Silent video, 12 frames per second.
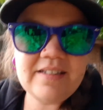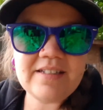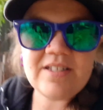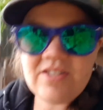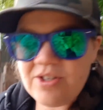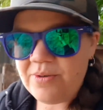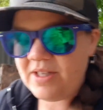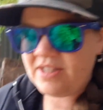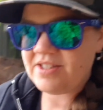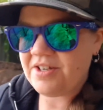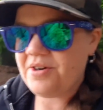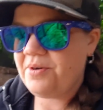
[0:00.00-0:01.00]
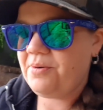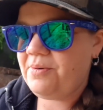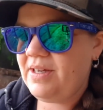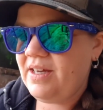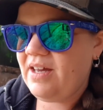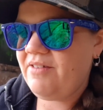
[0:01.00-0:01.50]
in doing so,
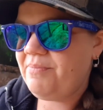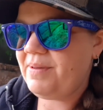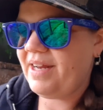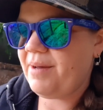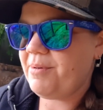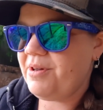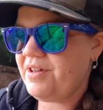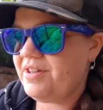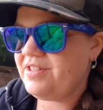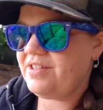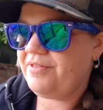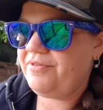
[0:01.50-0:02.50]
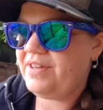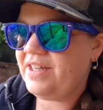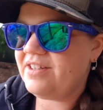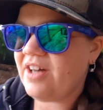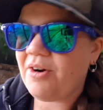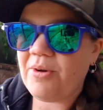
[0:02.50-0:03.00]
we have been able to
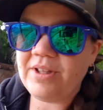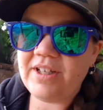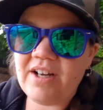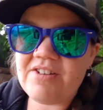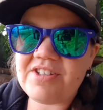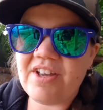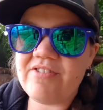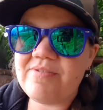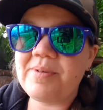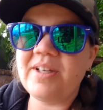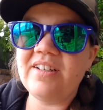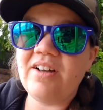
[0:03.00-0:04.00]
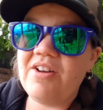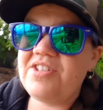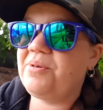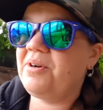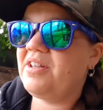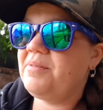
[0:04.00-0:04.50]
feed not only ourselves, but
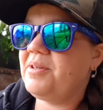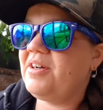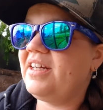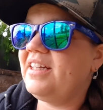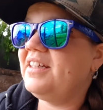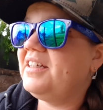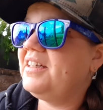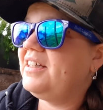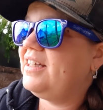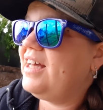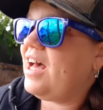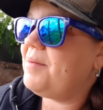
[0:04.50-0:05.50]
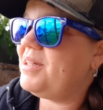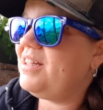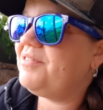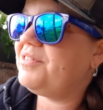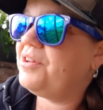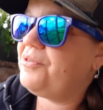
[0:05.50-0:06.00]
also our community. I mean,
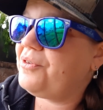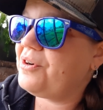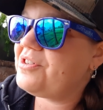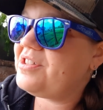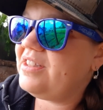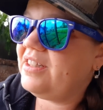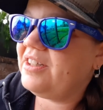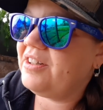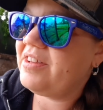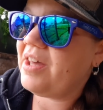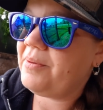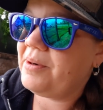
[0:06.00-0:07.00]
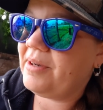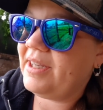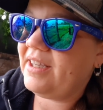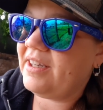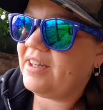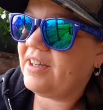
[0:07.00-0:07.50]
even the first year that we were
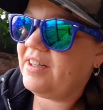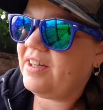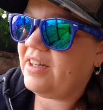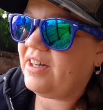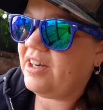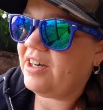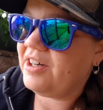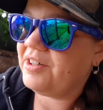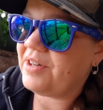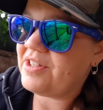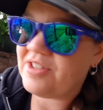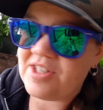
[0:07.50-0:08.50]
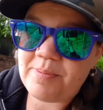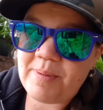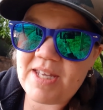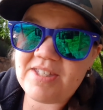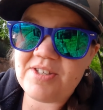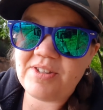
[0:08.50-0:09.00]
here, our rental
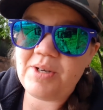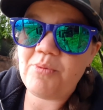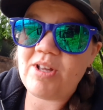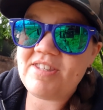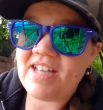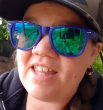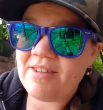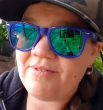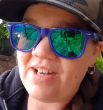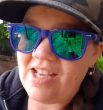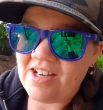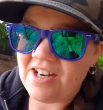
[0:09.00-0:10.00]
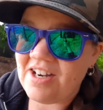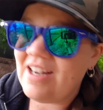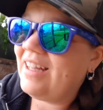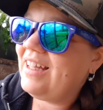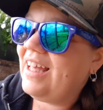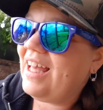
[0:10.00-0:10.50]
space is only 1/10 of an acre,
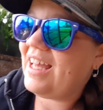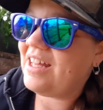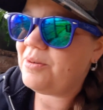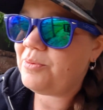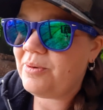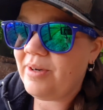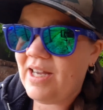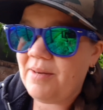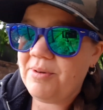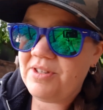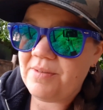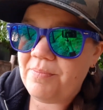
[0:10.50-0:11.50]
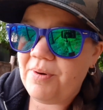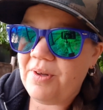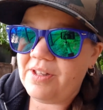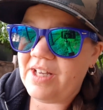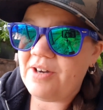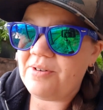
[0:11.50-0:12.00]
and we were able to
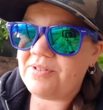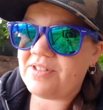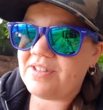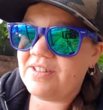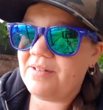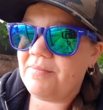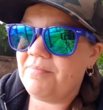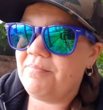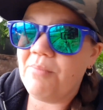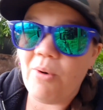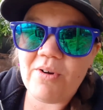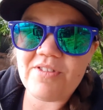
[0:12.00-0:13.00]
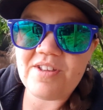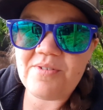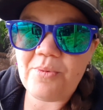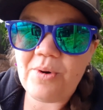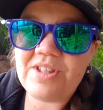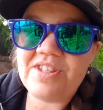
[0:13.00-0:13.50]
pull out more
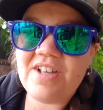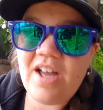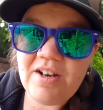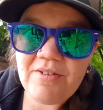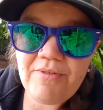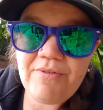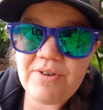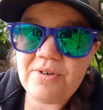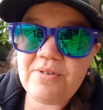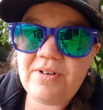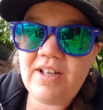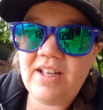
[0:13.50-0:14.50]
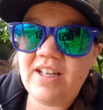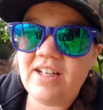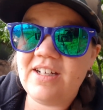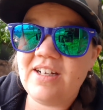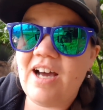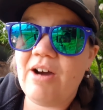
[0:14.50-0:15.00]
than 1 ton of food
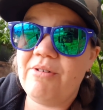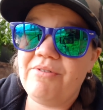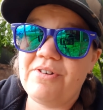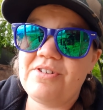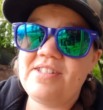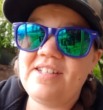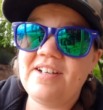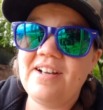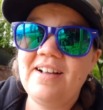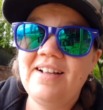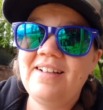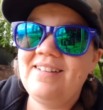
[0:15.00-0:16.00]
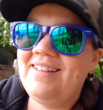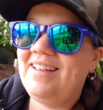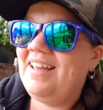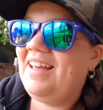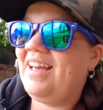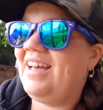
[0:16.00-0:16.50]
in our first year.
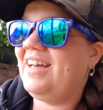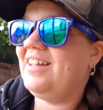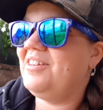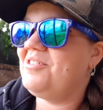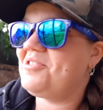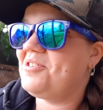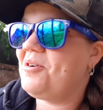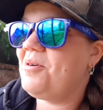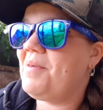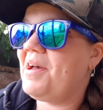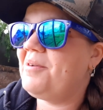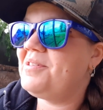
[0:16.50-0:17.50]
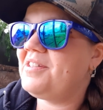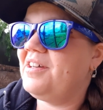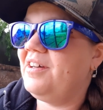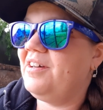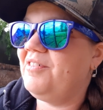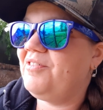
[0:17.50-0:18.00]
And there's no amount
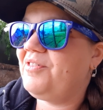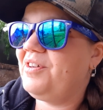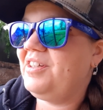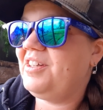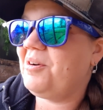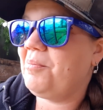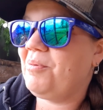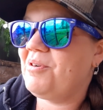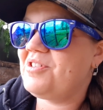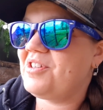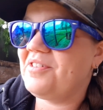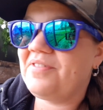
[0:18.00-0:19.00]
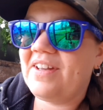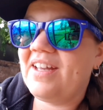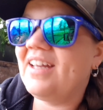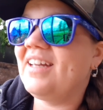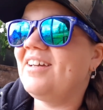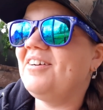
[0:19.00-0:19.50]
of, you know,
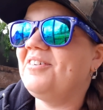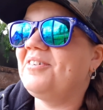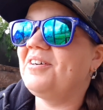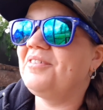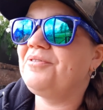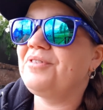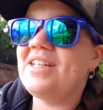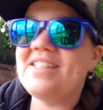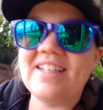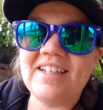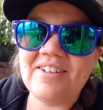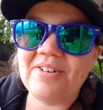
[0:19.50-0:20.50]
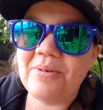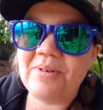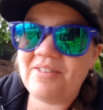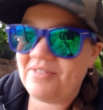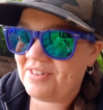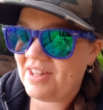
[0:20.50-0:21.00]
preserving or freezing or
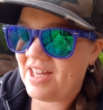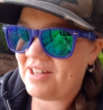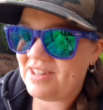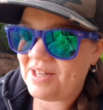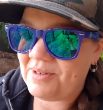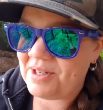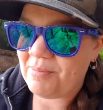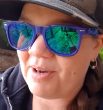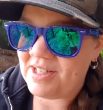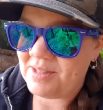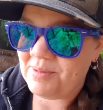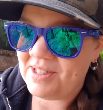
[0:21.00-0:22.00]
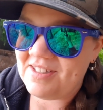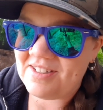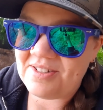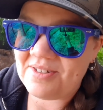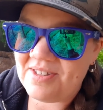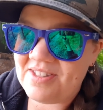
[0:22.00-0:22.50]
whatever that we could possibly
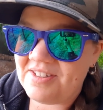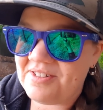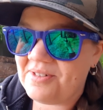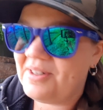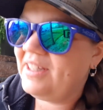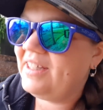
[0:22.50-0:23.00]
do to